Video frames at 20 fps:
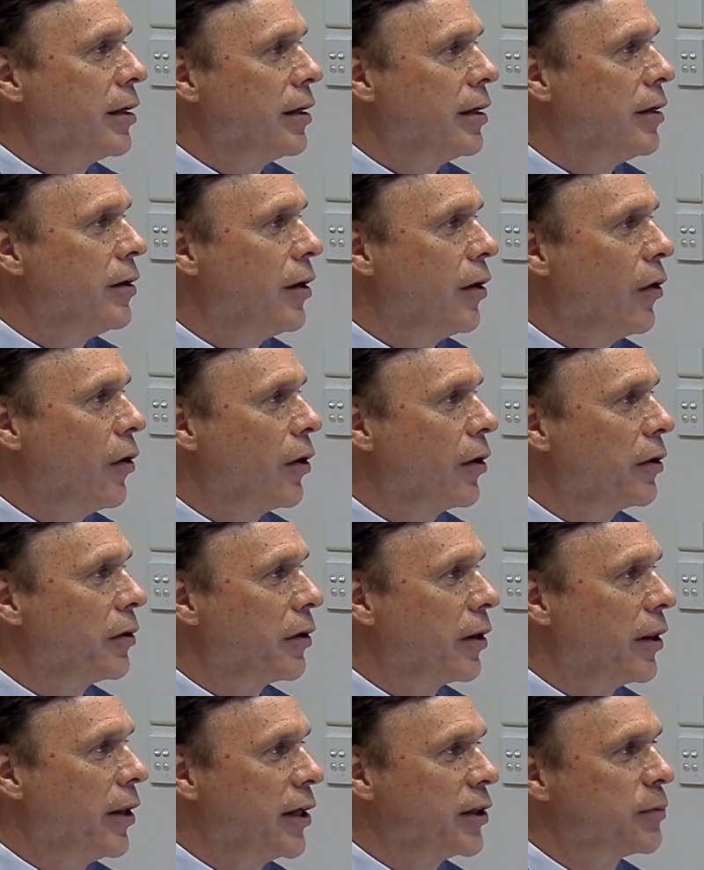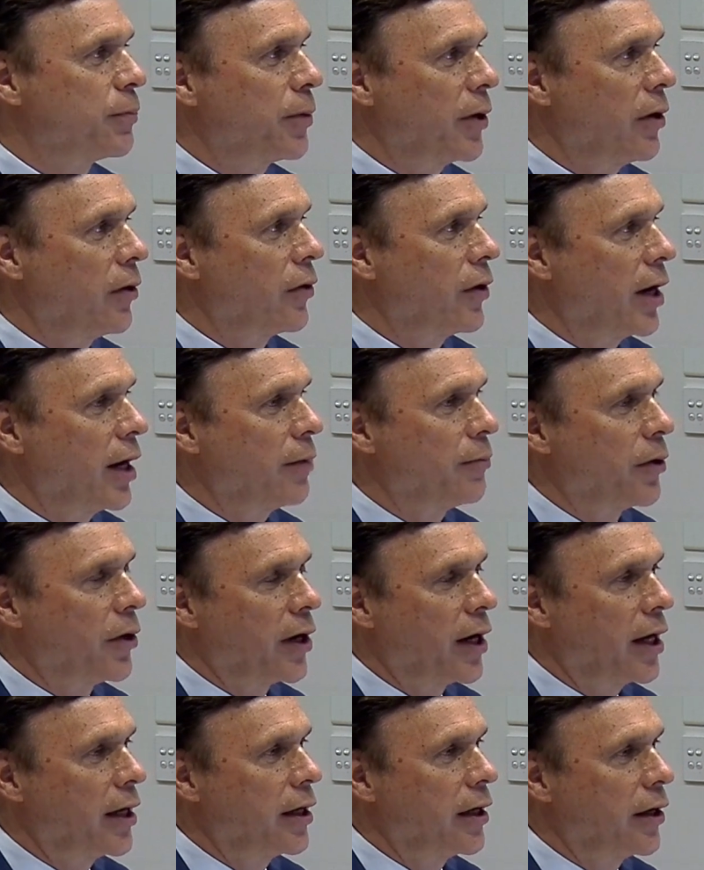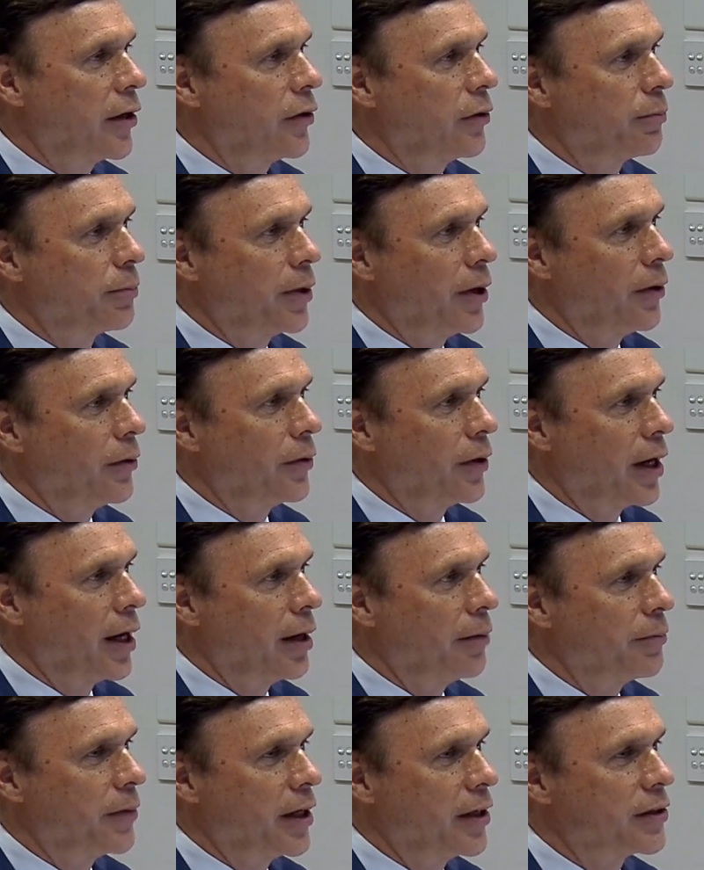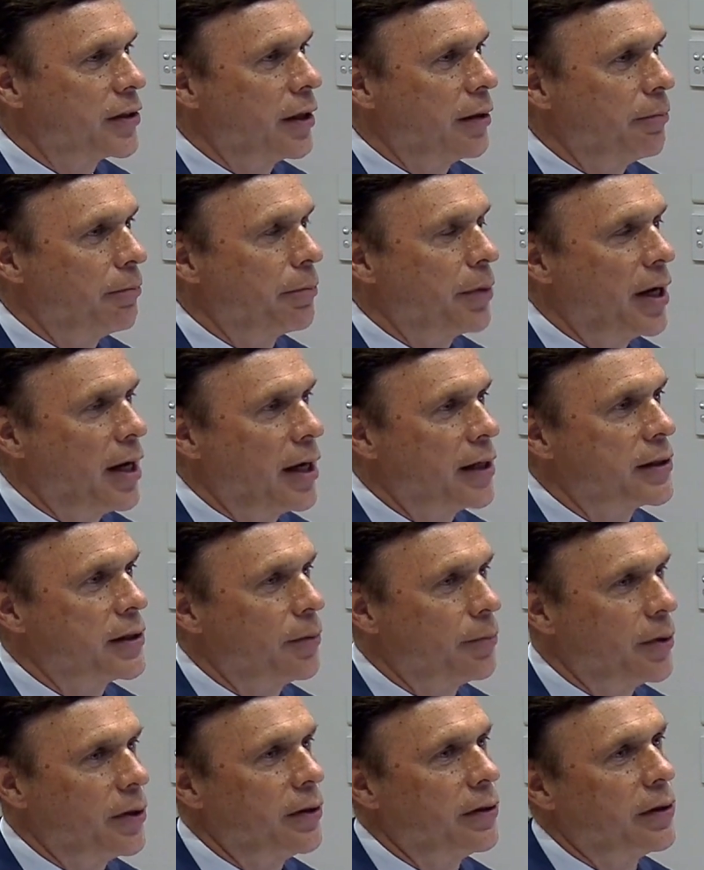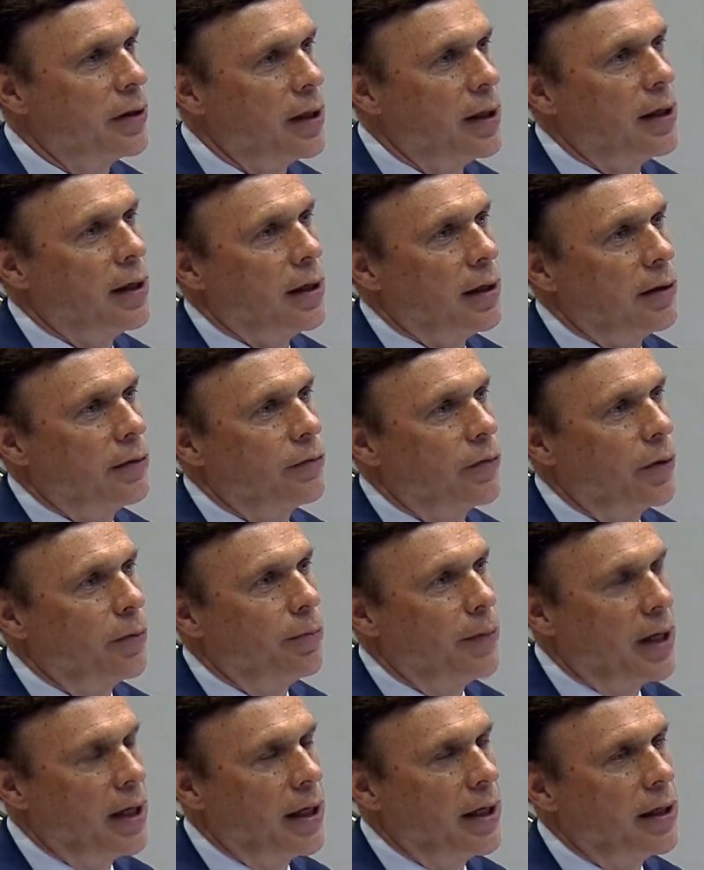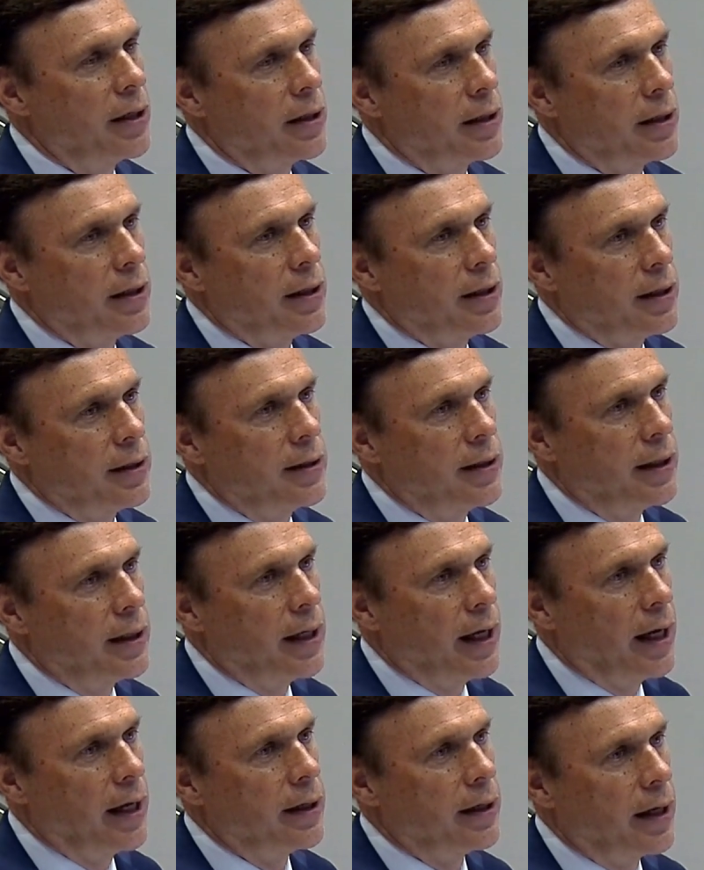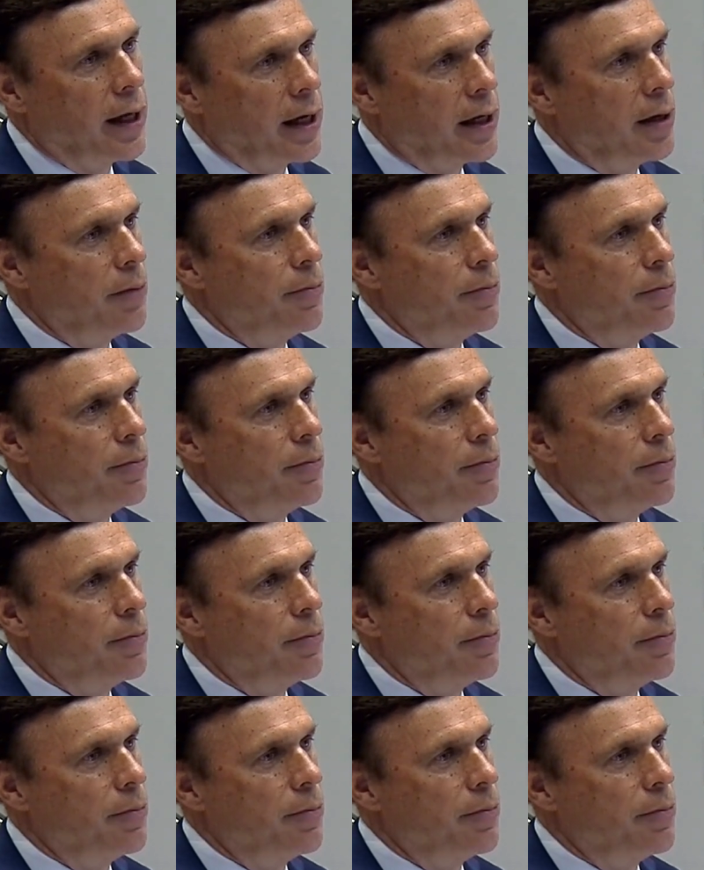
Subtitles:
Nor this program or any other program, it's impossible for me to get any